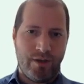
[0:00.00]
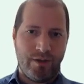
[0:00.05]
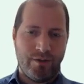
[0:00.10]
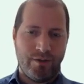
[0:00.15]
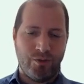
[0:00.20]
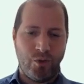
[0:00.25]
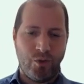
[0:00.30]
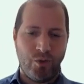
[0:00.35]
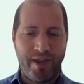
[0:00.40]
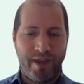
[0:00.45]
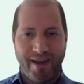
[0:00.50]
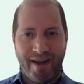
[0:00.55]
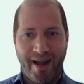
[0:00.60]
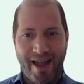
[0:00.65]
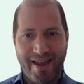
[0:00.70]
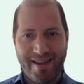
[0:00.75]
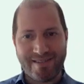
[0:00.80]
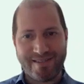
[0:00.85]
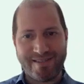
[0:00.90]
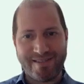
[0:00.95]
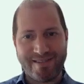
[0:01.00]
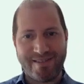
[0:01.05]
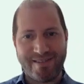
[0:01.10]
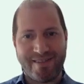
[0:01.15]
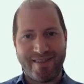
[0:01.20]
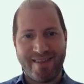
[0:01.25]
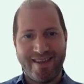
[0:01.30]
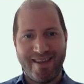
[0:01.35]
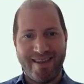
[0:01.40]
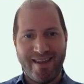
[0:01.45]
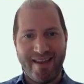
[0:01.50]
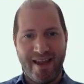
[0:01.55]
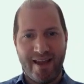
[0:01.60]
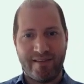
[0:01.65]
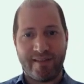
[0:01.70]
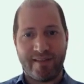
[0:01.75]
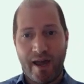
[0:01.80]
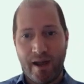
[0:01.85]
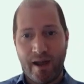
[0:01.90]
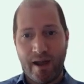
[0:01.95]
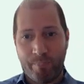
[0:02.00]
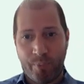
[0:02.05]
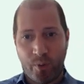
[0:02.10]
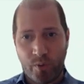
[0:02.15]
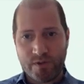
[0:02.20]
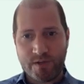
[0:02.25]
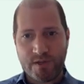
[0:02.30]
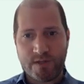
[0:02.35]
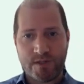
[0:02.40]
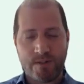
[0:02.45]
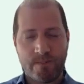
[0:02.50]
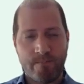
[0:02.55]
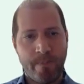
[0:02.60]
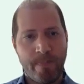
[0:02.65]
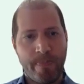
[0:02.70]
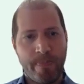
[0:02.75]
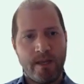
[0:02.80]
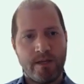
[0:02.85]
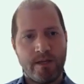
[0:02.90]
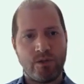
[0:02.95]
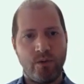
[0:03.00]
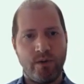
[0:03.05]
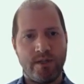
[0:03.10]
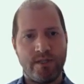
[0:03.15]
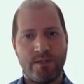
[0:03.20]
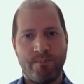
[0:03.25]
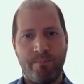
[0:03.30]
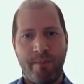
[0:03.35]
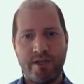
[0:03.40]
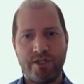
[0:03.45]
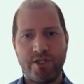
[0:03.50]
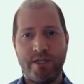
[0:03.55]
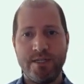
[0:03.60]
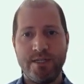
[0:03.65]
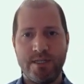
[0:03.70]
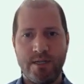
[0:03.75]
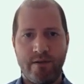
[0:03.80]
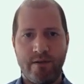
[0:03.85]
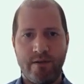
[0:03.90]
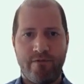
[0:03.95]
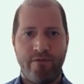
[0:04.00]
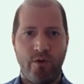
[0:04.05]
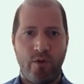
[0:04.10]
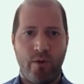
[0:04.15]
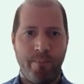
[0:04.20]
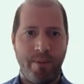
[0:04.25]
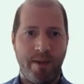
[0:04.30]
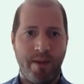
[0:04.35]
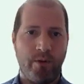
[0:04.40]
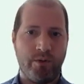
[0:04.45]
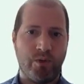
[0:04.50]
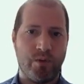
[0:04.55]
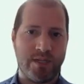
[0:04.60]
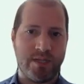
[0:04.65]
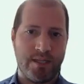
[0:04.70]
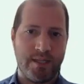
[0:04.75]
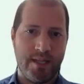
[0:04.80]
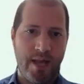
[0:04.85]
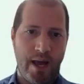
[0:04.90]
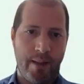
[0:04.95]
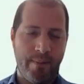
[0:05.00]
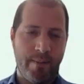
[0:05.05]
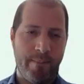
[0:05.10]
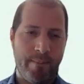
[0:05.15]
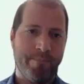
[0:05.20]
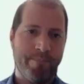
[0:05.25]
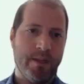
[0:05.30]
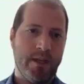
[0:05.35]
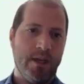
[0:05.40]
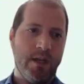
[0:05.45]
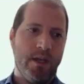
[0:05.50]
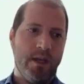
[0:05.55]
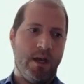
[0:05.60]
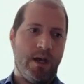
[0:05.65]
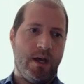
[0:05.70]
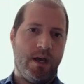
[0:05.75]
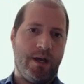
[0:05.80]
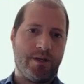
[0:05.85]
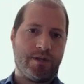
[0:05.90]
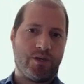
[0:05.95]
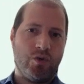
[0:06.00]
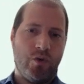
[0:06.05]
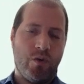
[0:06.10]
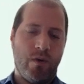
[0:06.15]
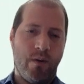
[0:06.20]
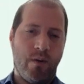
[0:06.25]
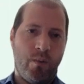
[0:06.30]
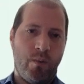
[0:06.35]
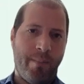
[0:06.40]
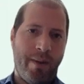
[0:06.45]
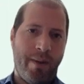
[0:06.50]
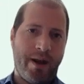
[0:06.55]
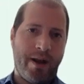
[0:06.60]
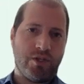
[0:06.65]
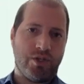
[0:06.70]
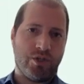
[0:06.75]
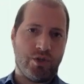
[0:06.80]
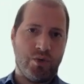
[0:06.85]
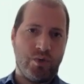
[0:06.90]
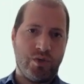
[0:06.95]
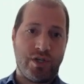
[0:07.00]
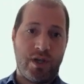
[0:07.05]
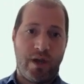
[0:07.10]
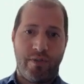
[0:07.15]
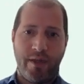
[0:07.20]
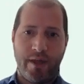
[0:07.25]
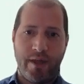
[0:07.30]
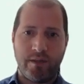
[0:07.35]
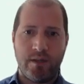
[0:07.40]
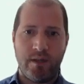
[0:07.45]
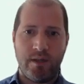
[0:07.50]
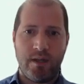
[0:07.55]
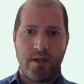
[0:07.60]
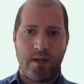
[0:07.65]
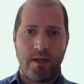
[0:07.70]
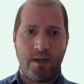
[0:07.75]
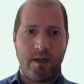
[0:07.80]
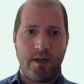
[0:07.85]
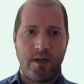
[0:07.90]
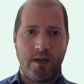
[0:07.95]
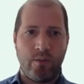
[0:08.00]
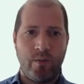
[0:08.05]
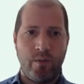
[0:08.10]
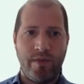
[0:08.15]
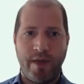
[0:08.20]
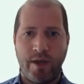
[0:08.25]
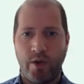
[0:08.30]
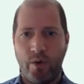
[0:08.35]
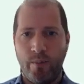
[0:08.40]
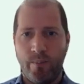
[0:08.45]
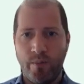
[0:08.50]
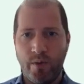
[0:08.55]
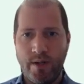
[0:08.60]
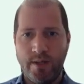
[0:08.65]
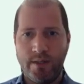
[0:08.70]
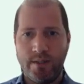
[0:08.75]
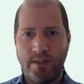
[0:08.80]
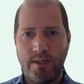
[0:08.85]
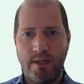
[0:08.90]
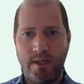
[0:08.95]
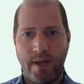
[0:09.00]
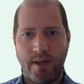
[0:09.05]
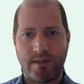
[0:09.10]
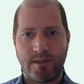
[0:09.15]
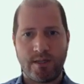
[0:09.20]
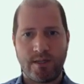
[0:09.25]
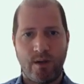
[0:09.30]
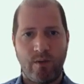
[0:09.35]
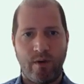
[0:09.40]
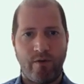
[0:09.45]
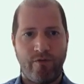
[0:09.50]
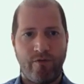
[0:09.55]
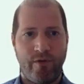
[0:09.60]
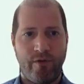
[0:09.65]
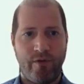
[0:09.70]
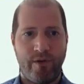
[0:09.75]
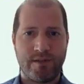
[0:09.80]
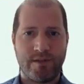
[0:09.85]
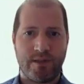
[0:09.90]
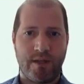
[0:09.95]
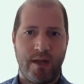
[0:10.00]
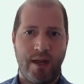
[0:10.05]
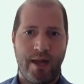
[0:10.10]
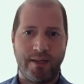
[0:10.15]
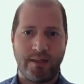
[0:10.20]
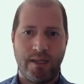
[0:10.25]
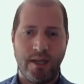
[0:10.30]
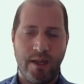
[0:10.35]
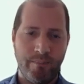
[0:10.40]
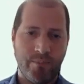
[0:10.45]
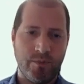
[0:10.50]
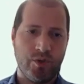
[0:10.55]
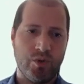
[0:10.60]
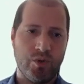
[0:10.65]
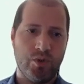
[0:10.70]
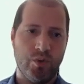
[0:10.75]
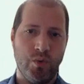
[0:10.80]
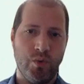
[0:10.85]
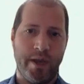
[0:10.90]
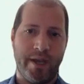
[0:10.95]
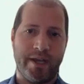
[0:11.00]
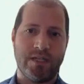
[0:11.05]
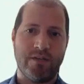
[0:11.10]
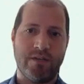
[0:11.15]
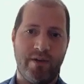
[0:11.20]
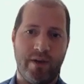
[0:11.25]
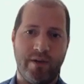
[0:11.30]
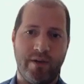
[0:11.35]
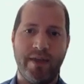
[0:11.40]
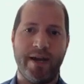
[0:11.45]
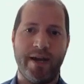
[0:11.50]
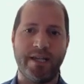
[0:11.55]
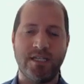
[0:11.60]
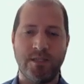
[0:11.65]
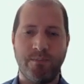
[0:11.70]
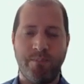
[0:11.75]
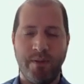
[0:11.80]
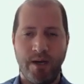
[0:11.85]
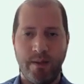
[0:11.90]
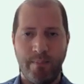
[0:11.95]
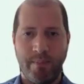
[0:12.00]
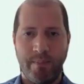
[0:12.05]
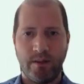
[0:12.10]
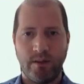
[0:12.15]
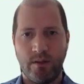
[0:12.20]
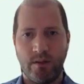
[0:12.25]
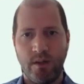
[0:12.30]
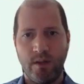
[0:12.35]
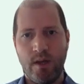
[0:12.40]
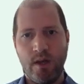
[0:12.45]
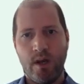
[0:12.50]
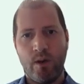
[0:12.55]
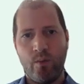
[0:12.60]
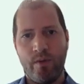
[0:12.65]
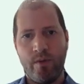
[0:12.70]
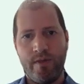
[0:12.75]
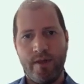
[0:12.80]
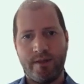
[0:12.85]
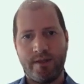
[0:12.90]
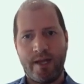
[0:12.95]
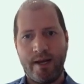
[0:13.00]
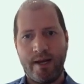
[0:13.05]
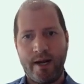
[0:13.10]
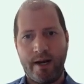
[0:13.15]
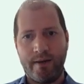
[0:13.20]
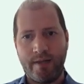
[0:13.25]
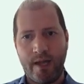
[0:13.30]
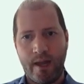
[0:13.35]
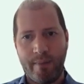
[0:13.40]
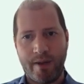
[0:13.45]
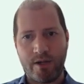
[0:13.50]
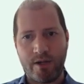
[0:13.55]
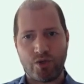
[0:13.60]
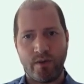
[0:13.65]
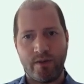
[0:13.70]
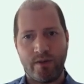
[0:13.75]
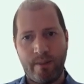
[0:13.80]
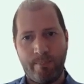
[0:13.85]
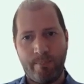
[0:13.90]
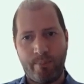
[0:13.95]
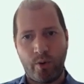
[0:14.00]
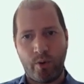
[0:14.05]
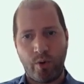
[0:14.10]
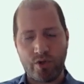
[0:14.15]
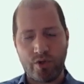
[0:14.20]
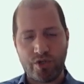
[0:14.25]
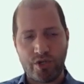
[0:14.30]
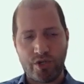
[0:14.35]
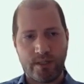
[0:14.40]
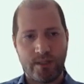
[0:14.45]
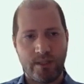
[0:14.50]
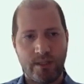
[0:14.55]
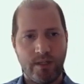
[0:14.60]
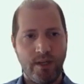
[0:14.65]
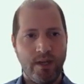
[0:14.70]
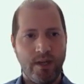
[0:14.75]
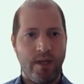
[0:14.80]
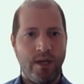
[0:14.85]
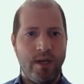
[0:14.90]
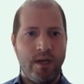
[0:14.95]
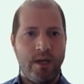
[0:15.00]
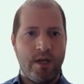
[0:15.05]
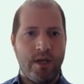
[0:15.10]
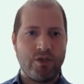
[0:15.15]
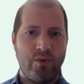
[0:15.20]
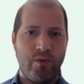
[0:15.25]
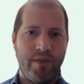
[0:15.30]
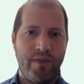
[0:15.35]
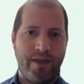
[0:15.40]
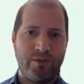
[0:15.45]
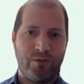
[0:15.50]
Dockerize the entire process. So it's much easier for people to set it up. So we managed to share that with the community as our first attempt to further experiment with the technical dimension of the project. So that was